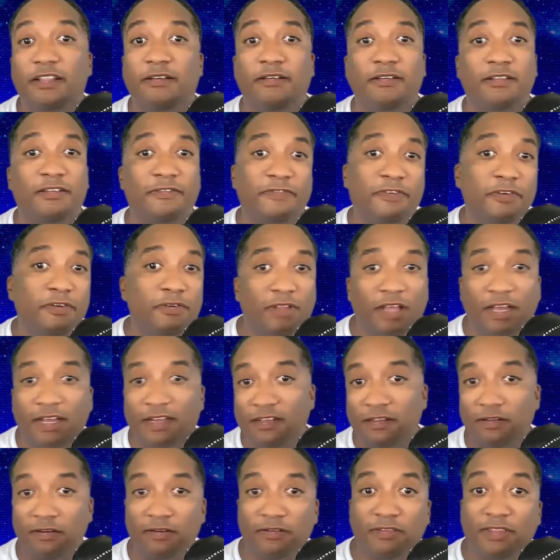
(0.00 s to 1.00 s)
were a few like
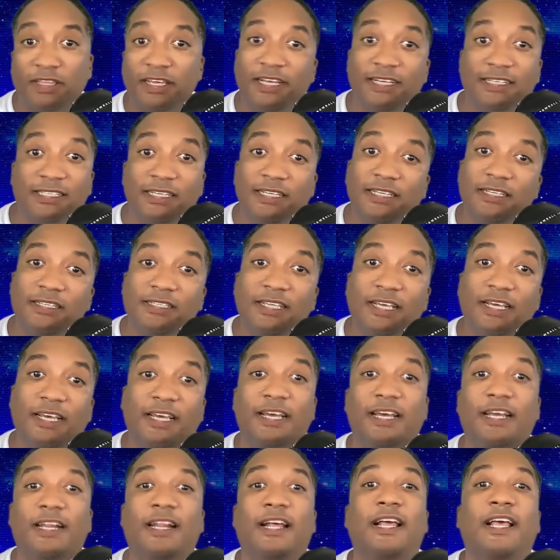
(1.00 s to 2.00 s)
little things that he
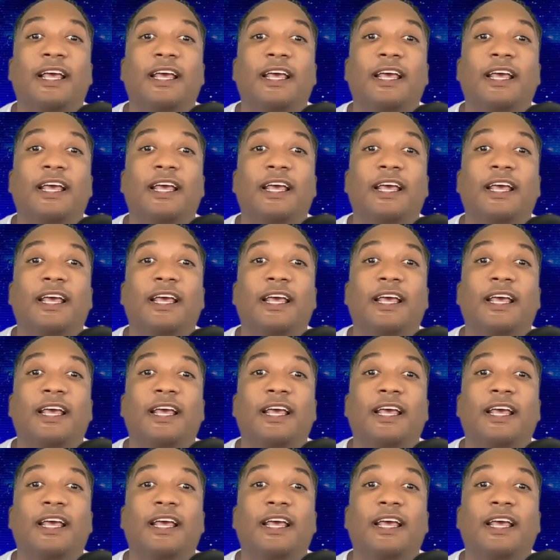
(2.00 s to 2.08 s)
said,